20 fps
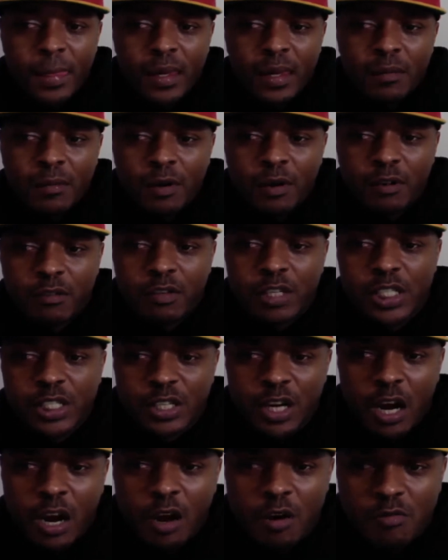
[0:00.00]
Come on, Chris
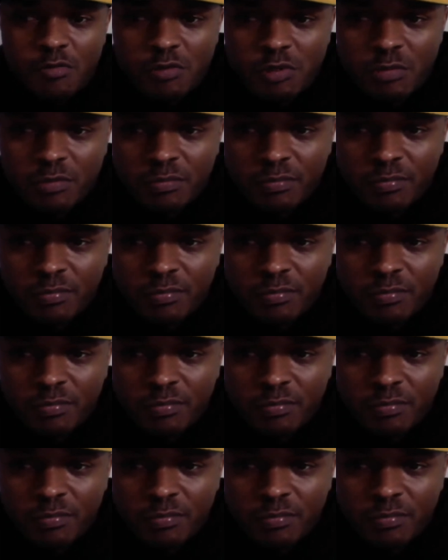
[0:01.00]
Jones.